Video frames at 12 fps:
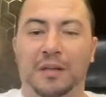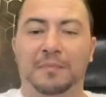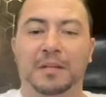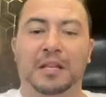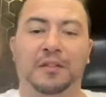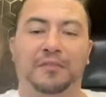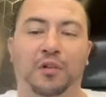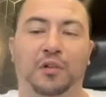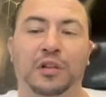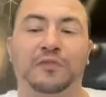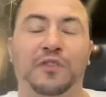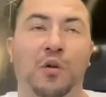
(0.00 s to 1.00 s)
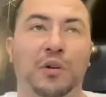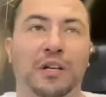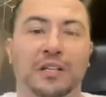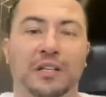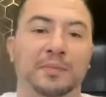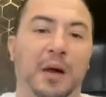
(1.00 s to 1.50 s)
can be like a falling forward.
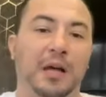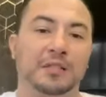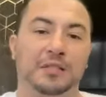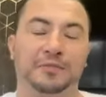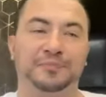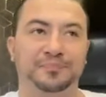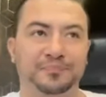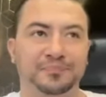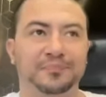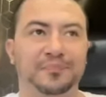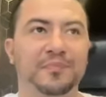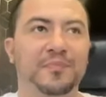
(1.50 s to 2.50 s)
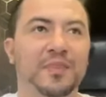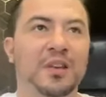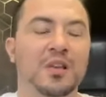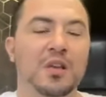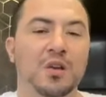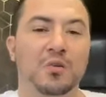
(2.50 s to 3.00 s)
It is positive.
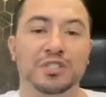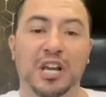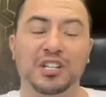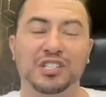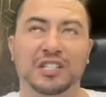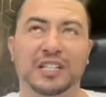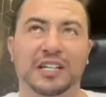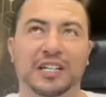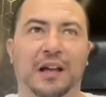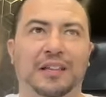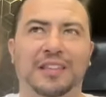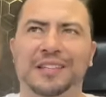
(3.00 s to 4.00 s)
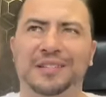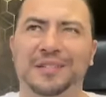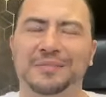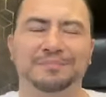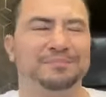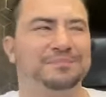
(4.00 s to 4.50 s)
Which actually, I think,
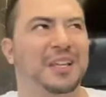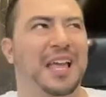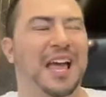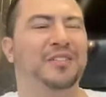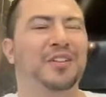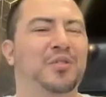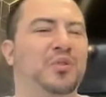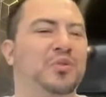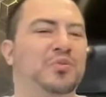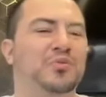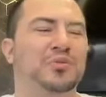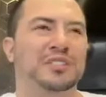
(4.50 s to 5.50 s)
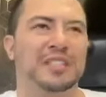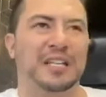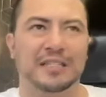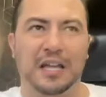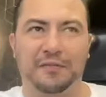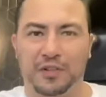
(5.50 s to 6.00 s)
I don't know who
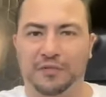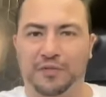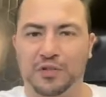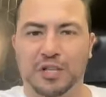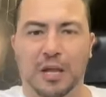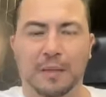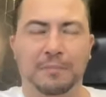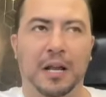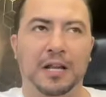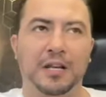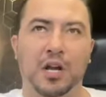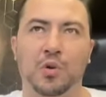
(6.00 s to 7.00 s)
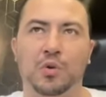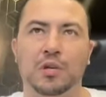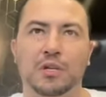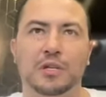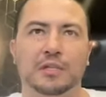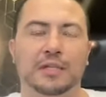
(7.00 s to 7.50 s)
said that for the first time, but I know
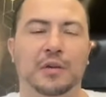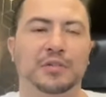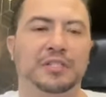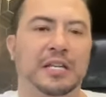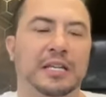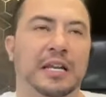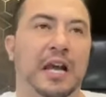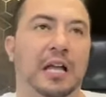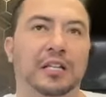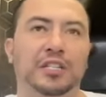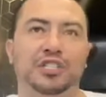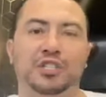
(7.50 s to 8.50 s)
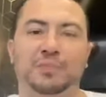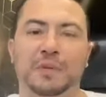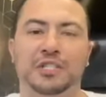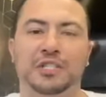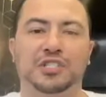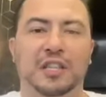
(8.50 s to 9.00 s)
there was a college
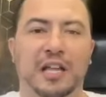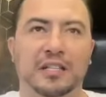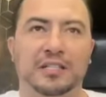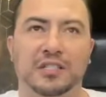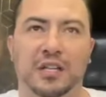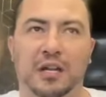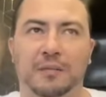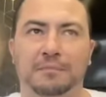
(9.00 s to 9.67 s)
speech that,